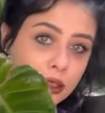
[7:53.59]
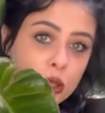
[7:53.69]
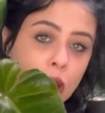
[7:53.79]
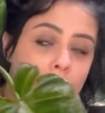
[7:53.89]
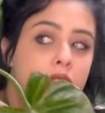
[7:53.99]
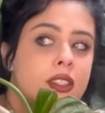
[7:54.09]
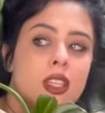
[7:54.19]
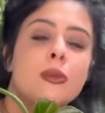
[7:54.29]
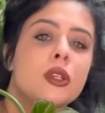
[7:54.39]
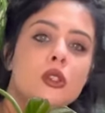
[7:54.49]
try the
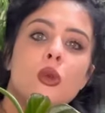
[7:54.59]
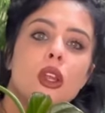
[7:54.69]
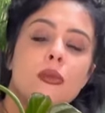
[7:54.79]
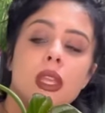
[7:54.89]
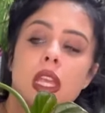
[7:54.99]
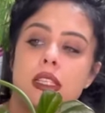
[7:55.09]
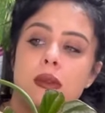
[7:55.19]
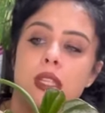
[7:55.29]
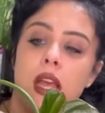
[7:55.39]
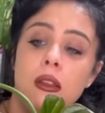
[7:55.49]
Summer's Glory, because
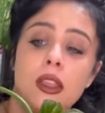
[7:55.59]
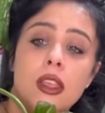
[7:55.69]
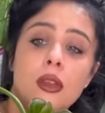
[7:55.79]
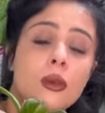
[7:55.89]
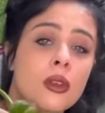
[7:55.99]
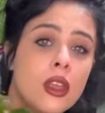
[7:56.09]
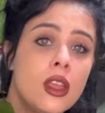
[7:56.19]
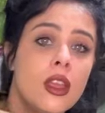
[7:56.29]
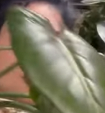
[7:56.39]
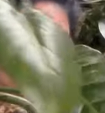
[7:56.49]
I'm telling you,
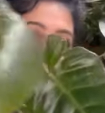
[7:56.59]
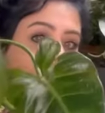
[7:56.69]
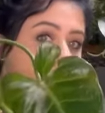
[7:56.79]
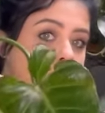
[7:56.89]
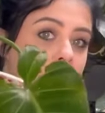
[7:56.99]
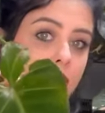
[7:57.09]
it's